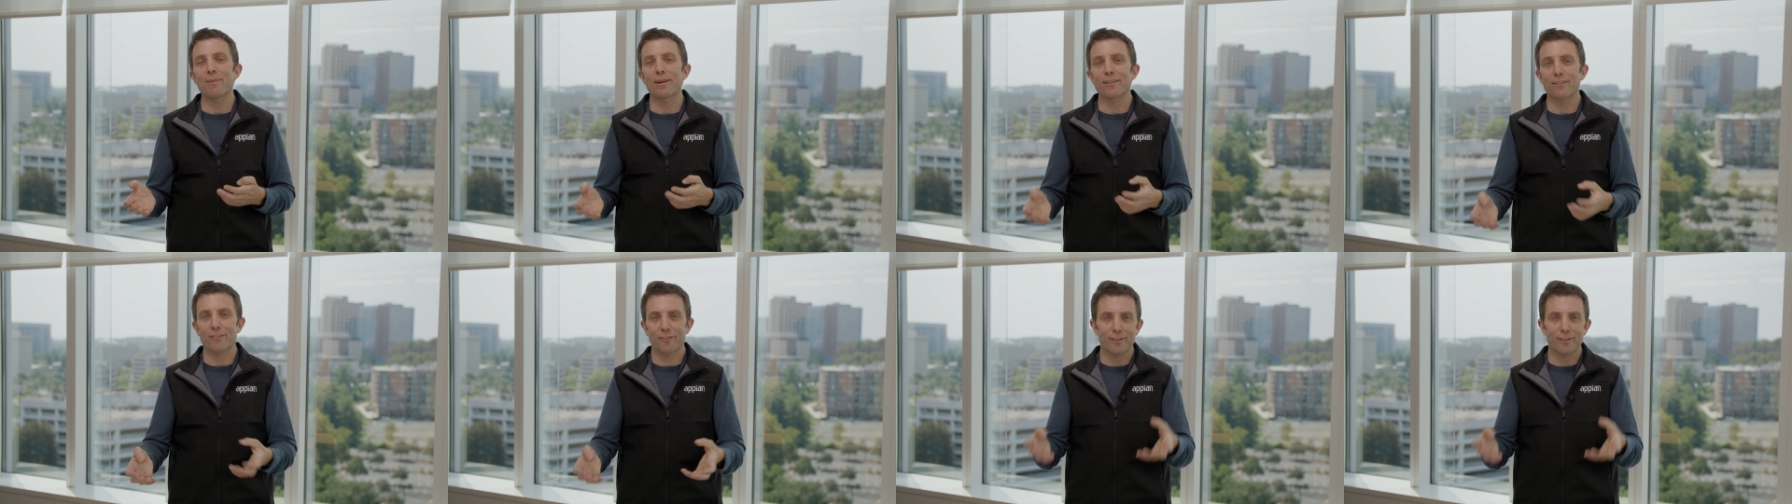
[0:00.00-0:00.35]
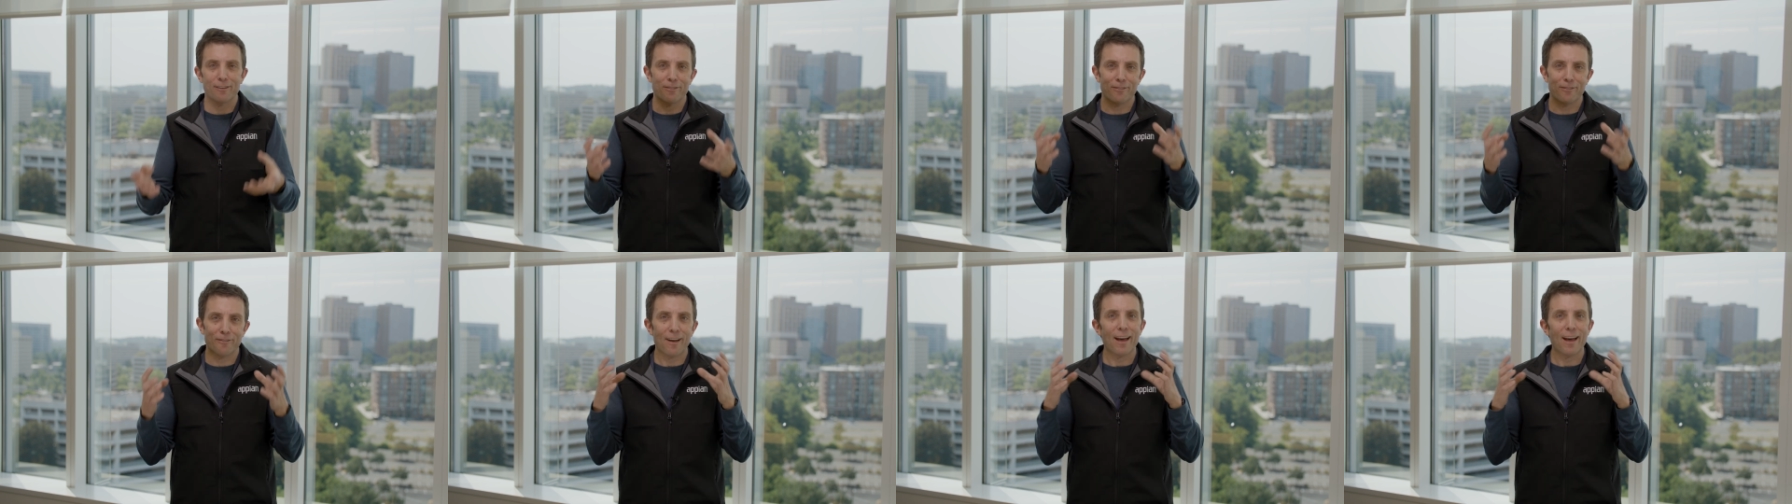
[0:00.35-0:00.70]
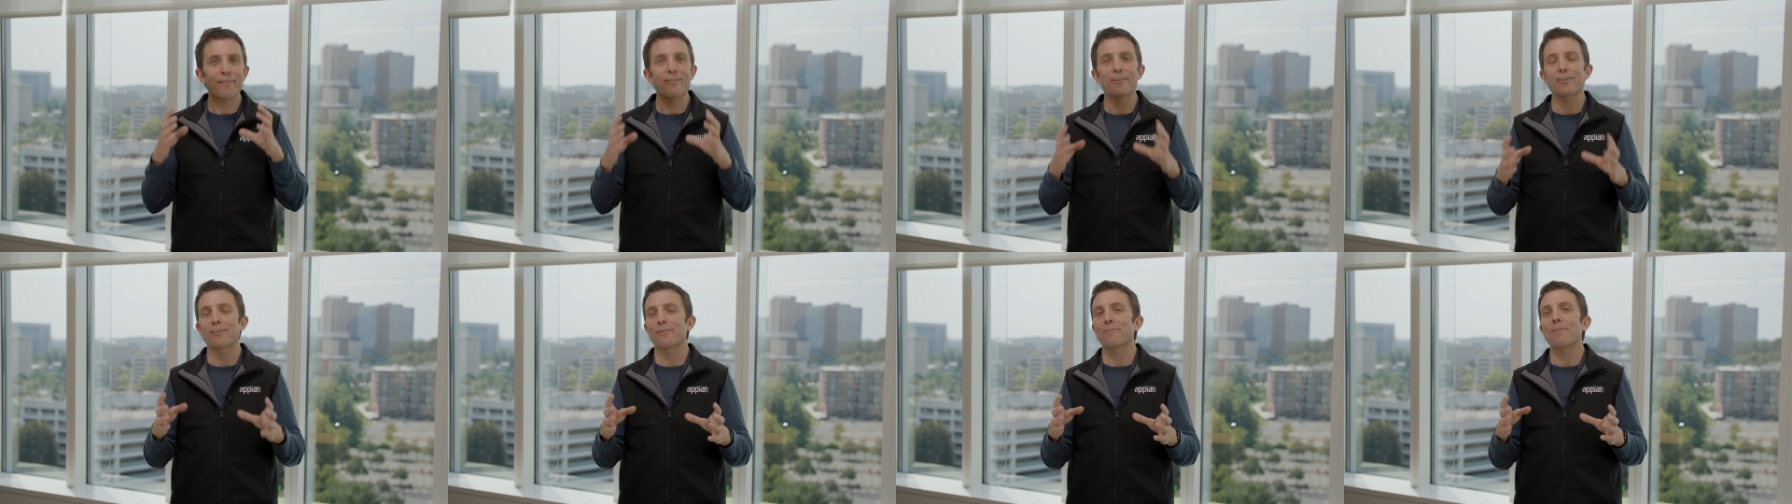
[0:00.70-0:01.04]
but there's a
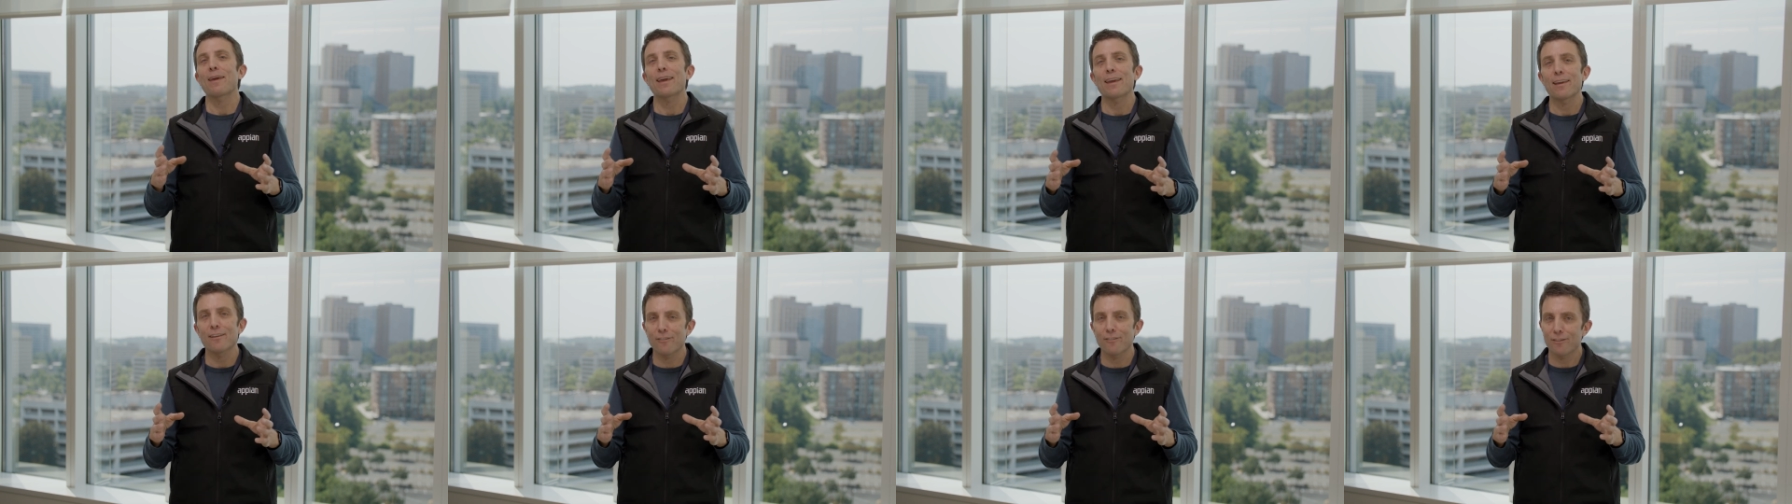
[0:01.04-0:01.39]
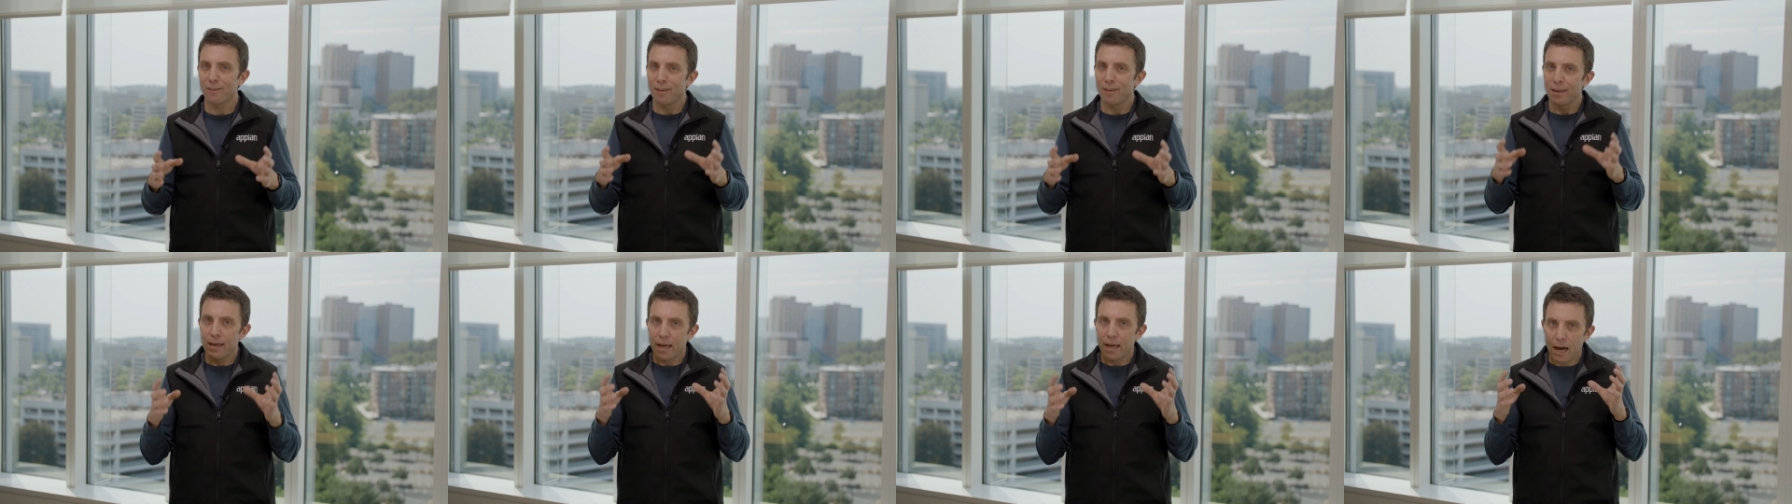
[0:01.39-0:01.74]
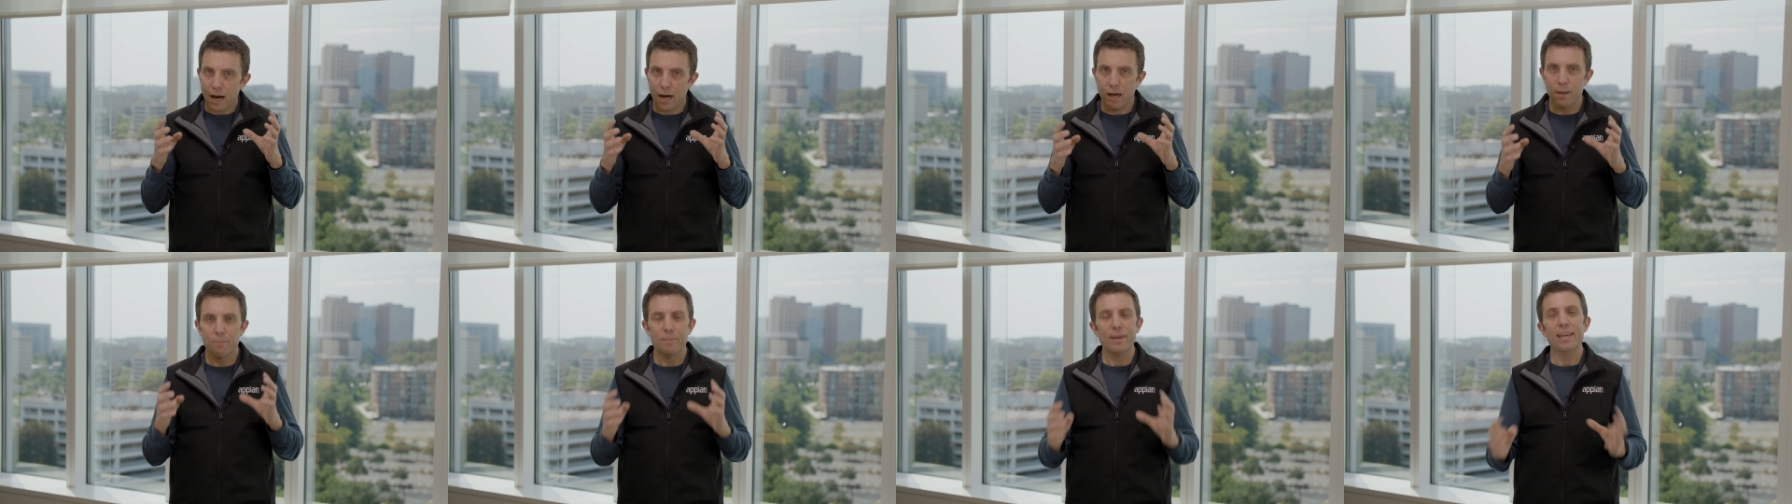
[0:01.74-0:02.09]
500-page
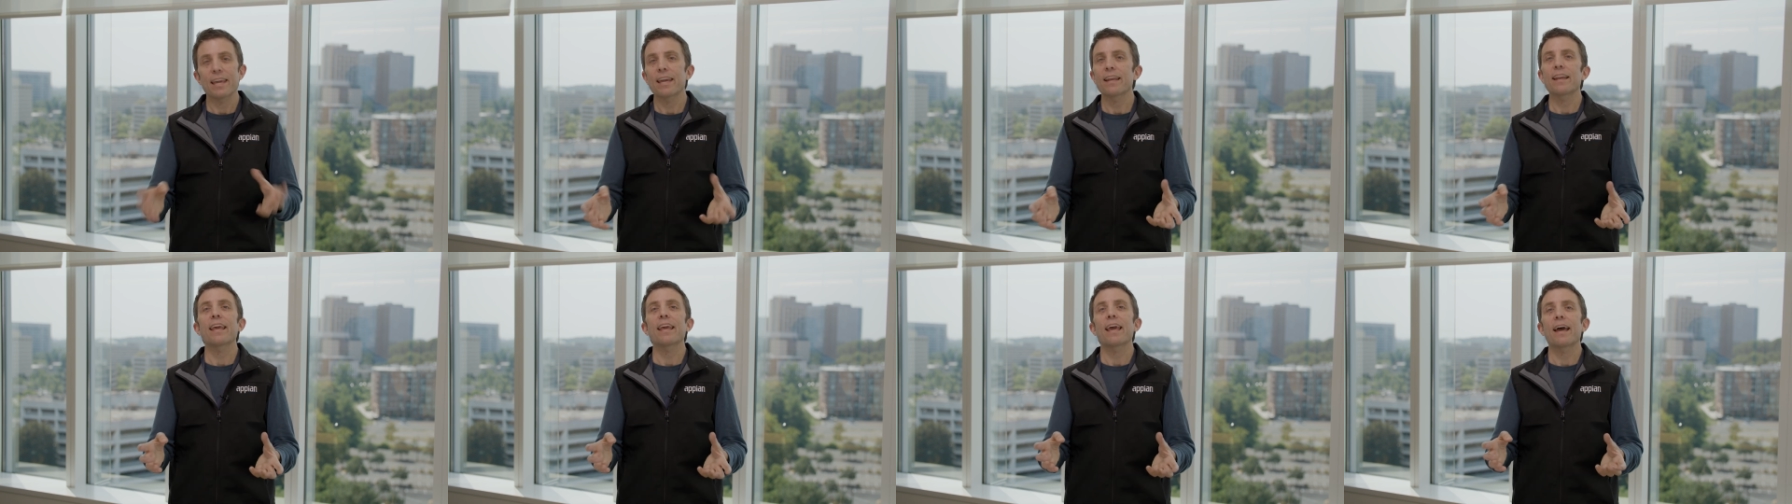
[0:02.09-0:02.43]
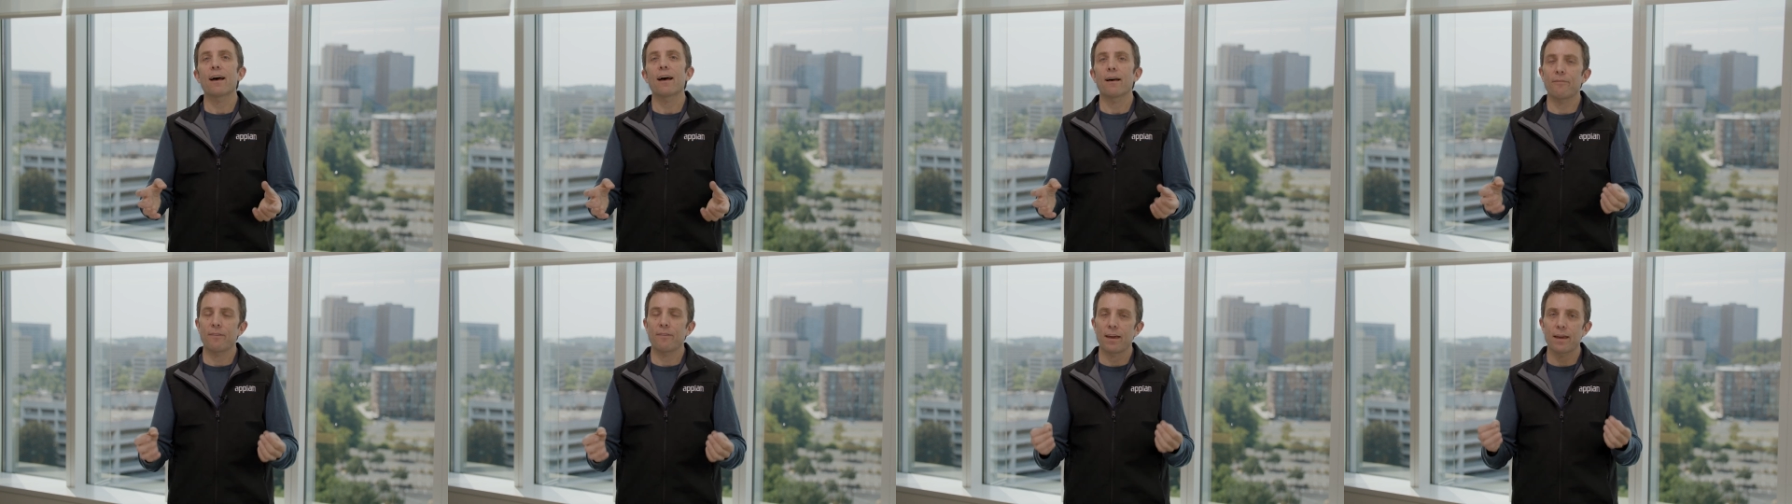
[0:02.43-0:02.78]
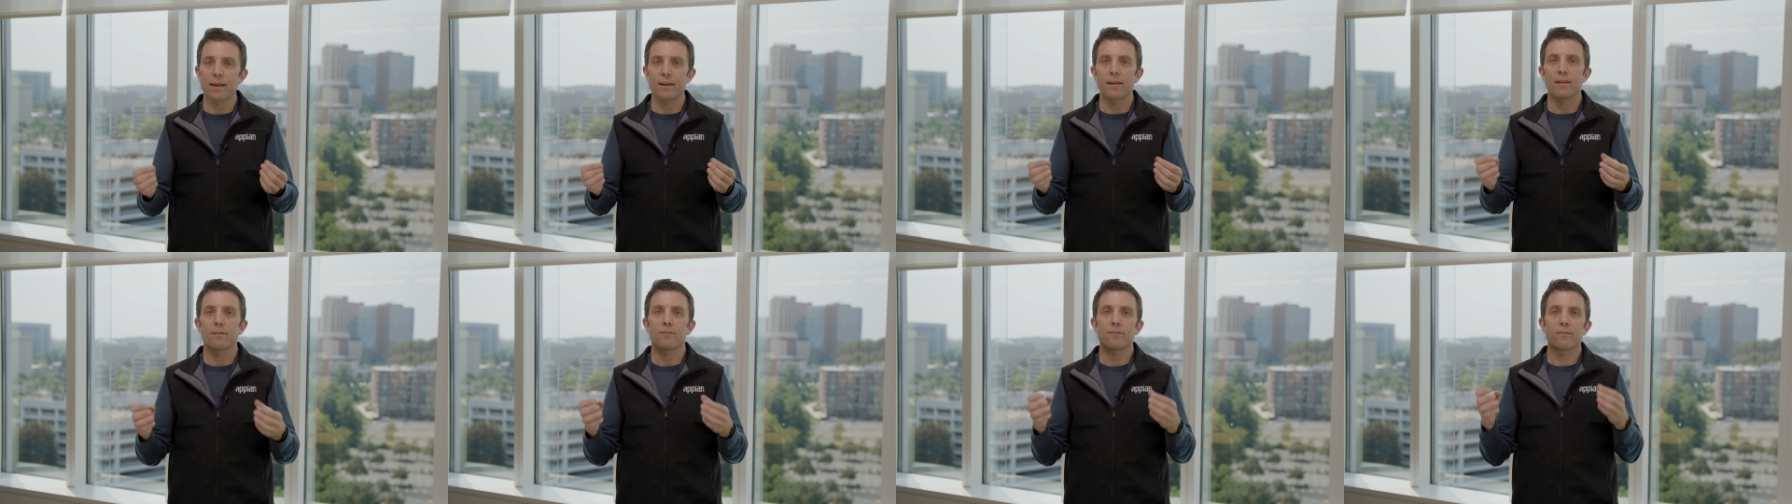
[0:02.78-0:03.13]
PDF,
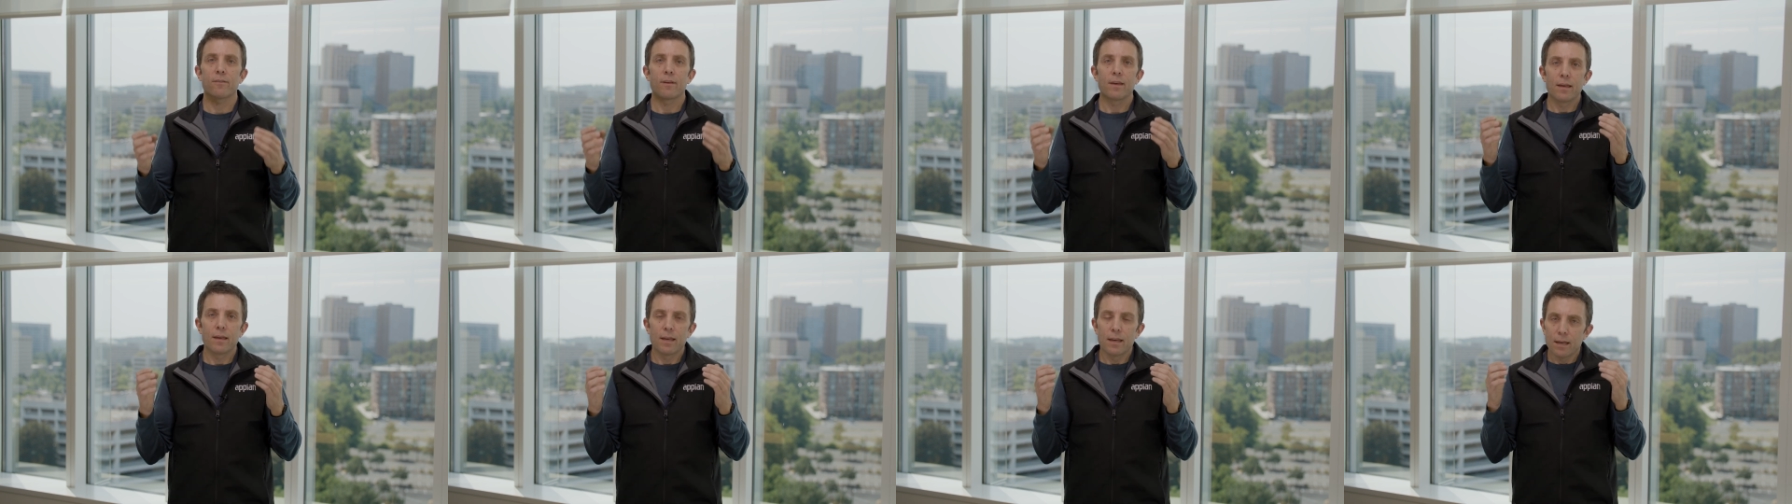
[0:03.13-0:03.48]
and it's